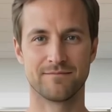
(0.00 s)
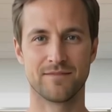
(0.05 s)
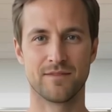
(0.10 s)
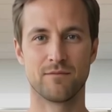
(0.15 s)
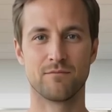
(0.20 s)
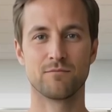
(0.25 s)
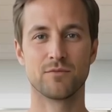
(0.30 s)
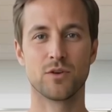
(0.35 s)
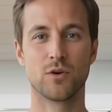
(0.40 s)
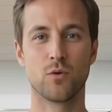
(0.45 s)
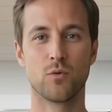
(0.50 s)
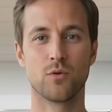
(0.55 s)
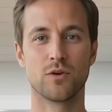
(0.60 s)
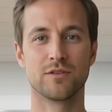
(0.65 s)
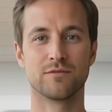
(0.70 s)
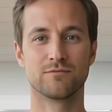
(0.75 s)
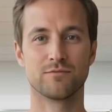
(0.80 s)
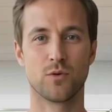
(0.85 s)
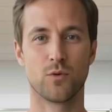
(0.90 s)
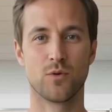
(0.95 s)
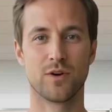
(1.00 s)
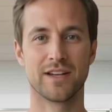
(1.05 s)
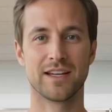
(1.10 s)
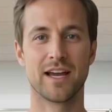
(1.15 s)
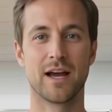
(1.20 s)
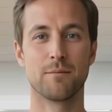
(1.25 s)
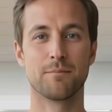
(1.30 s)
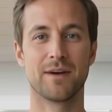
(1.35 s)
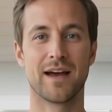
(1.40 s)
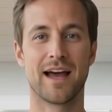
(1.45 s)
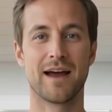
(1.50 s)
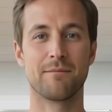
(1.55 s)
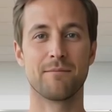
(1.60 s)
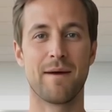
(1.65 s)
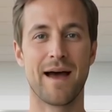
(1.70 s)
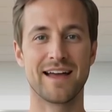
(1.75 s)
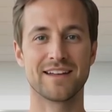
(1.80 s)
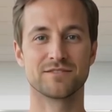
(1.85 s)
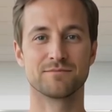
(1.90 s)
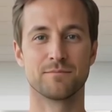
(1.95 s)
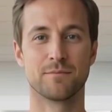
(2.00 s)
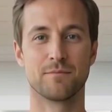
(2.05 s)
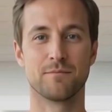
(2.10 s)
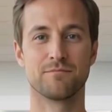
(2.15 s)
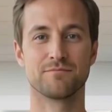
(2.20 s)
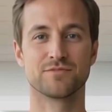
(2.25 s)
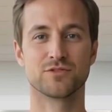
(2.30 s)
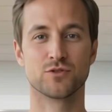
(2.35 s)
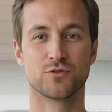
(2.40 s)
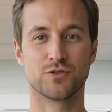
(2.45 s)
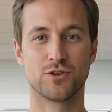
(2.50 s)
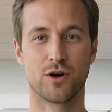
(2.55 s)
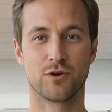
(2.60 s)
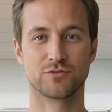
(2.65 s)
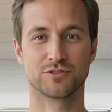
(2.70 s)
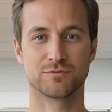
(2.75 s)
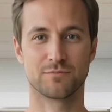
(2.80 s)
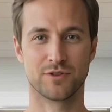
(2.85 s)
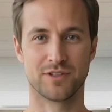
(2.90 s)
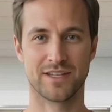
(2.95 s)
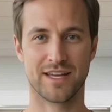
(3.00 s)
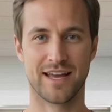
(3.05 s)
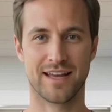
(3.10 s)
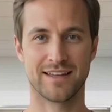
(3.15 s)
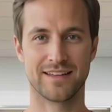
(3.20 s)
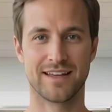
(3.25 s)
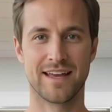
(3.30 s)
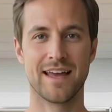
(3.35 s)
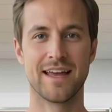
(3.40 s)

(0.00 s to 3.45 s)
For cork flooring, apply a maximum of 2 coats per day.